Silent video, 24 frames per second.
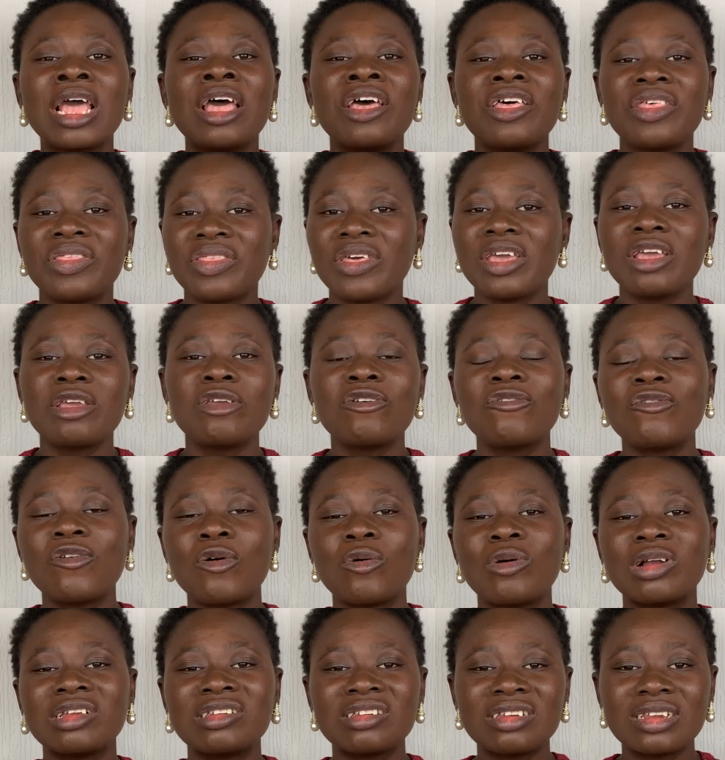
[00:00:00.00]
Thank you for
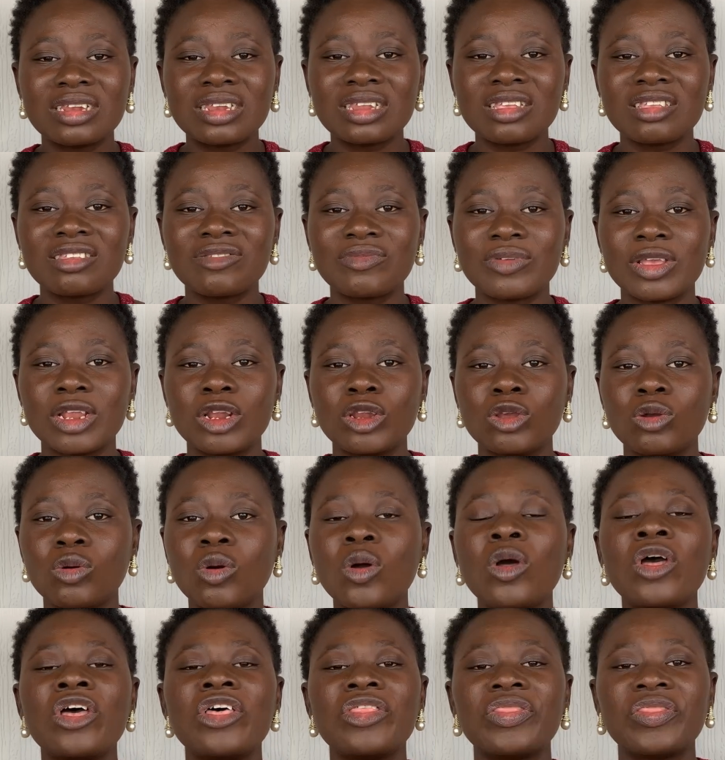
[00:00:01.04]
watching this video.
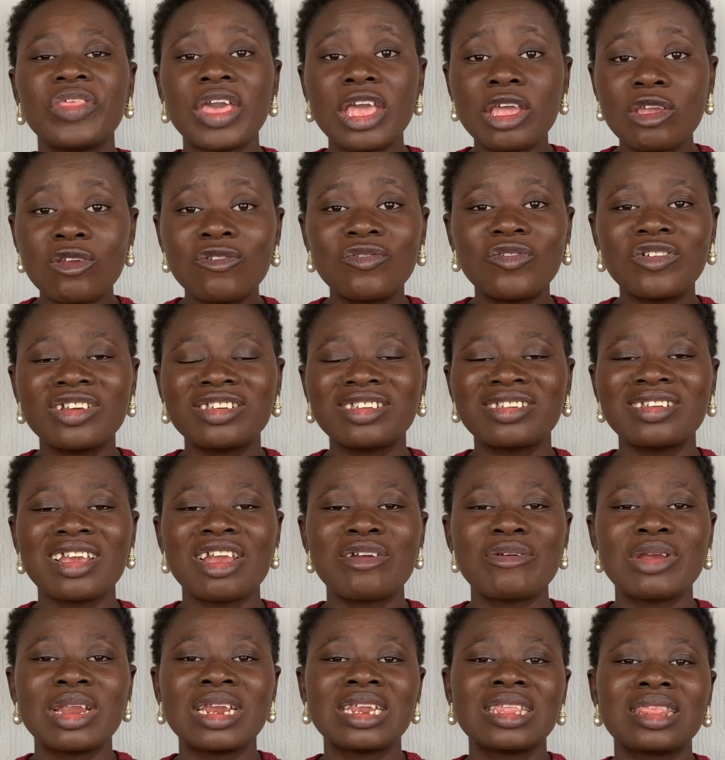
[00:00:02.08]
Thank you for
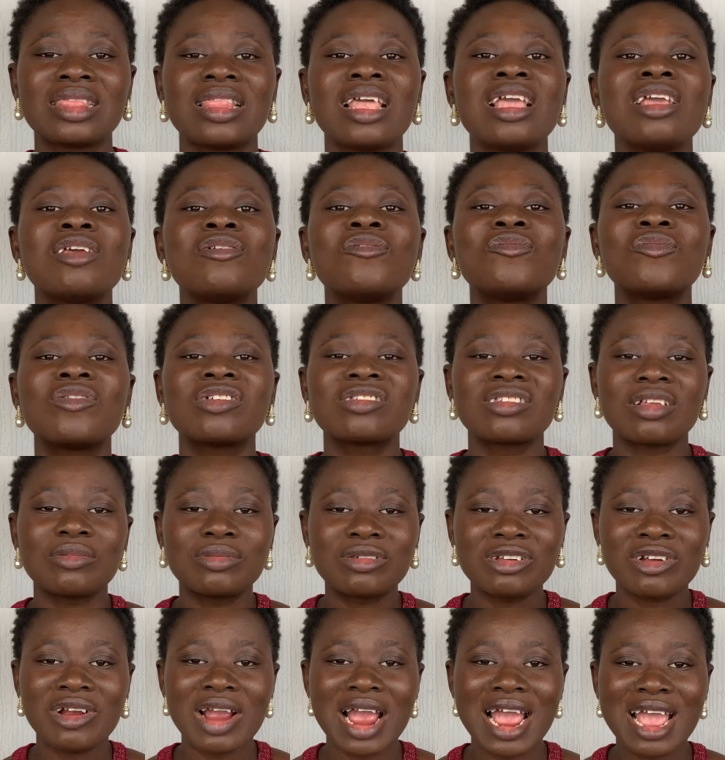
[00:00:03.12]
sharing. Thank you for
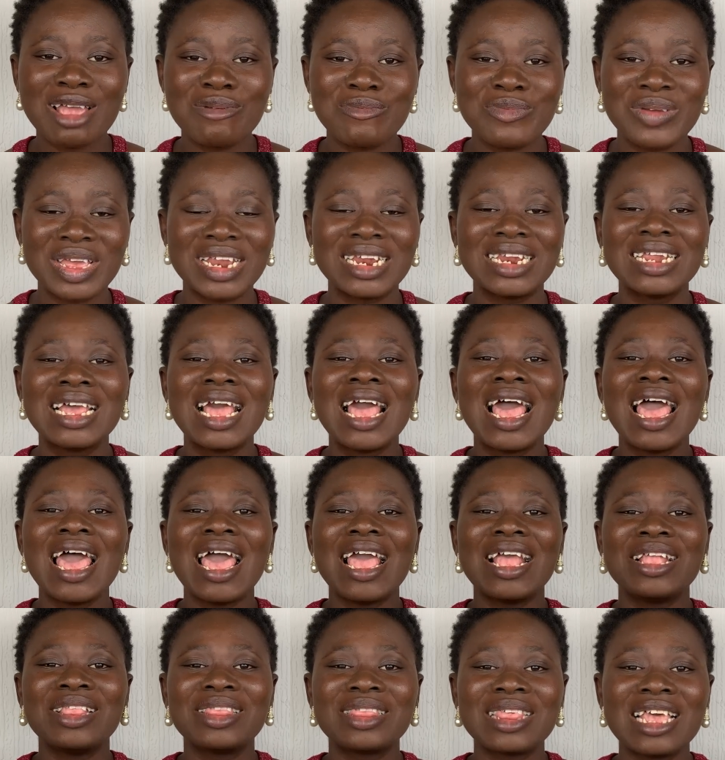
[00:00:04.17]
subscribing.
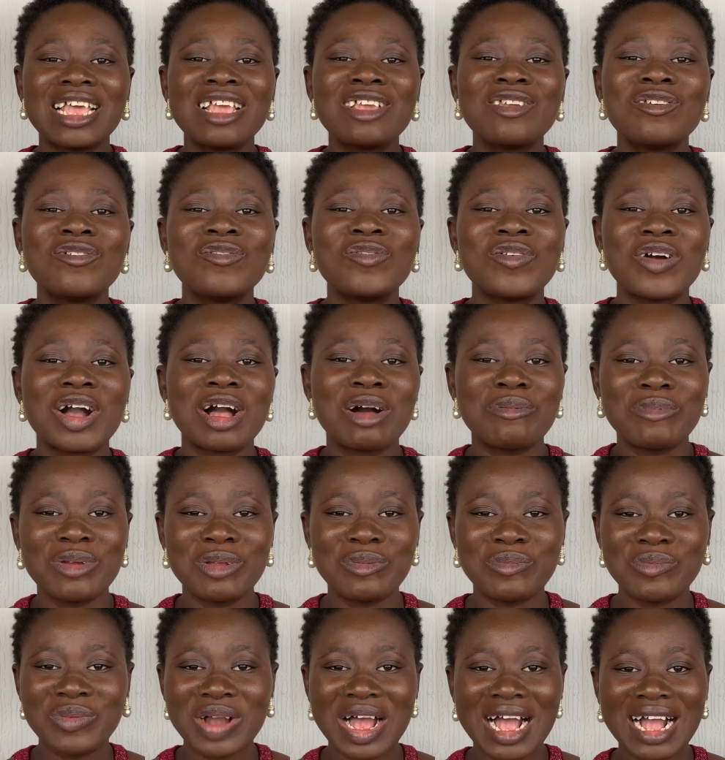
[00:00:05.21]
And thank you for
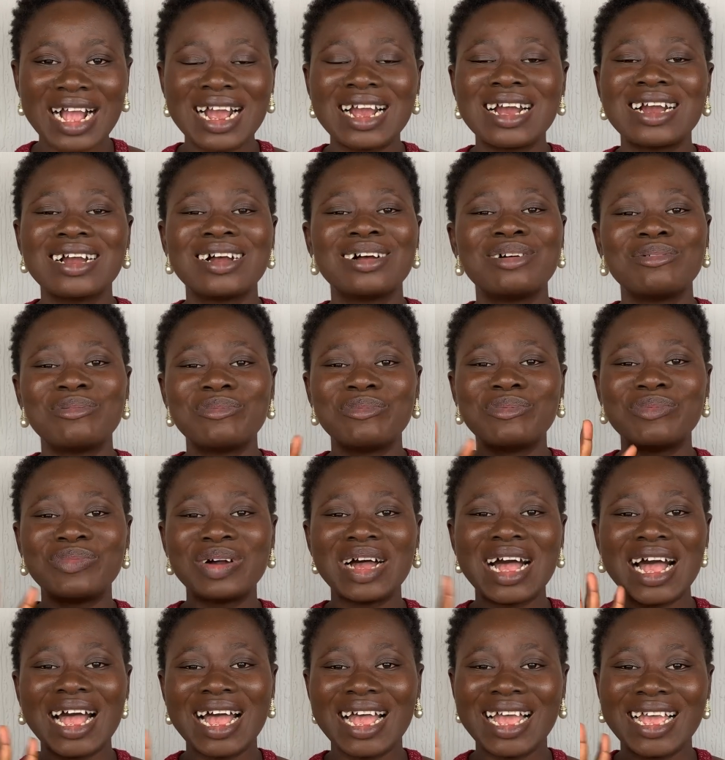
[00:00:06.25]
coming back.
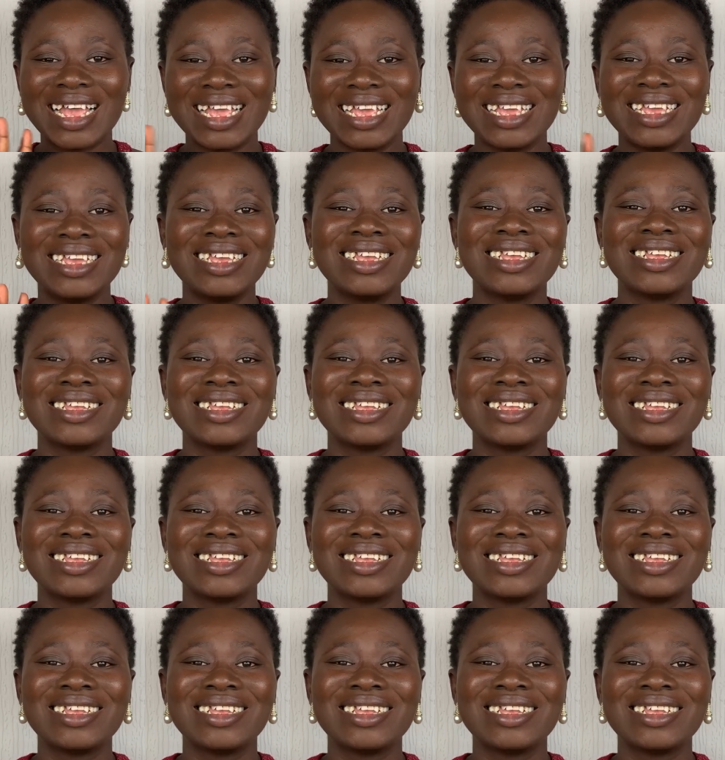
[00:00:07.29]
Bye.